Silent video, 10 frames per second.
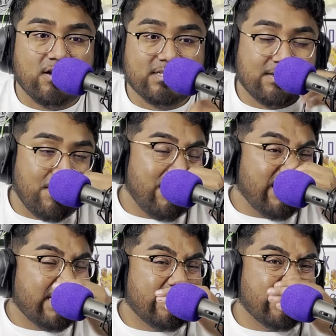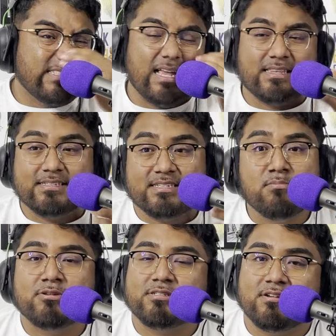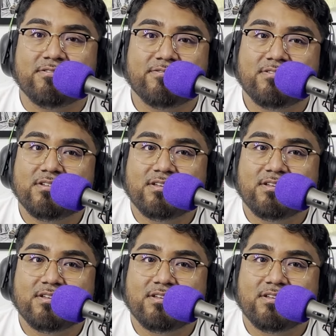a timeout. And that's just like the simple stuff.